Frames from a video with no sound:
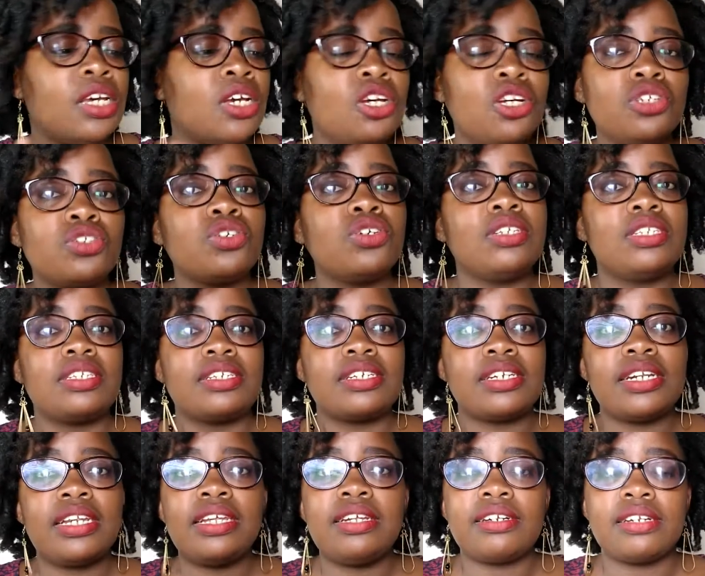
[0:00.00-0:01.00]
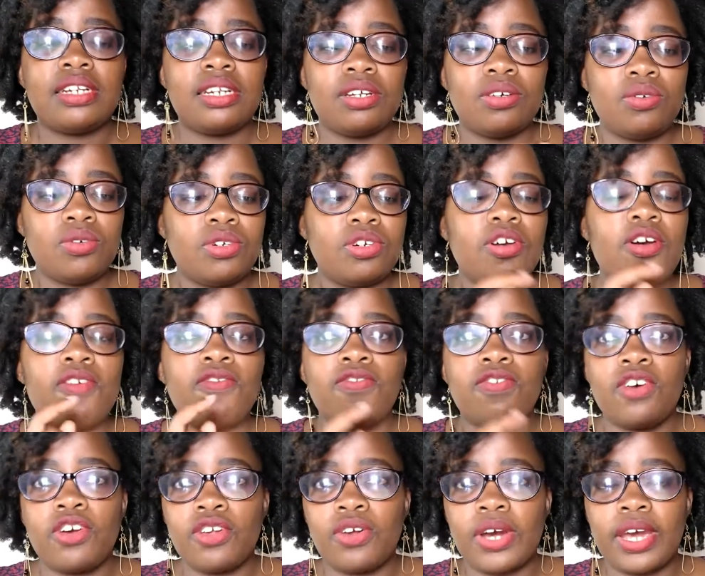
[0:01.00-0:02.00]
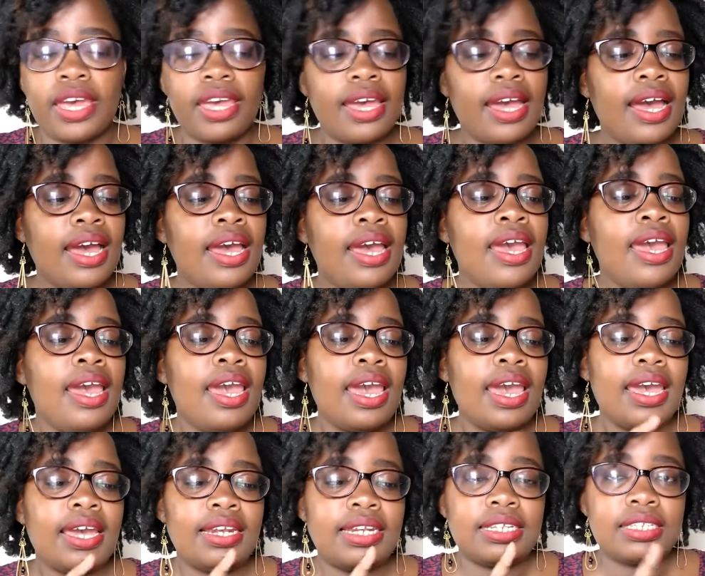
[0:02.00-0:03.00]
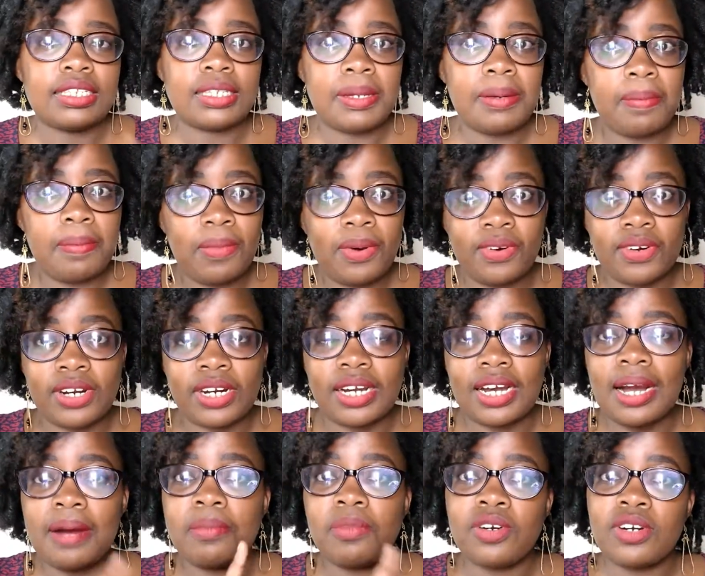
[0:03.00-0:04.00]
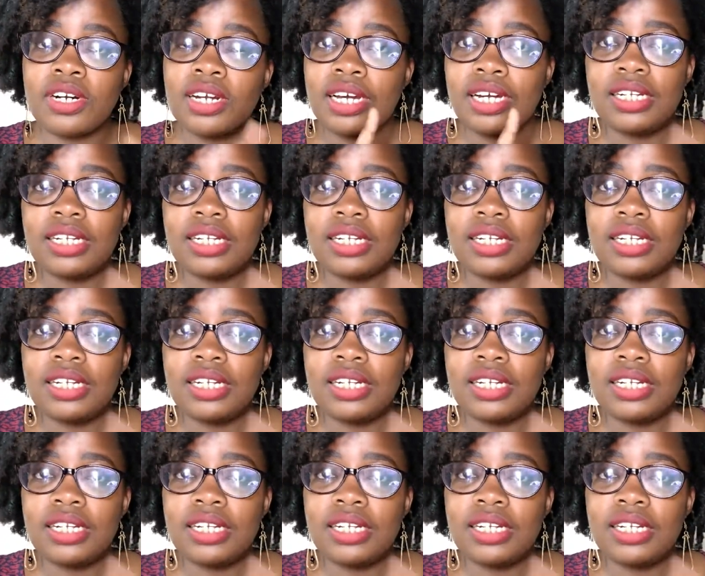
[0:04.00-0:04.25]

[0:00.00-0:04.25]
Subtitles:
So it's really really good for your hair. And it's moringa.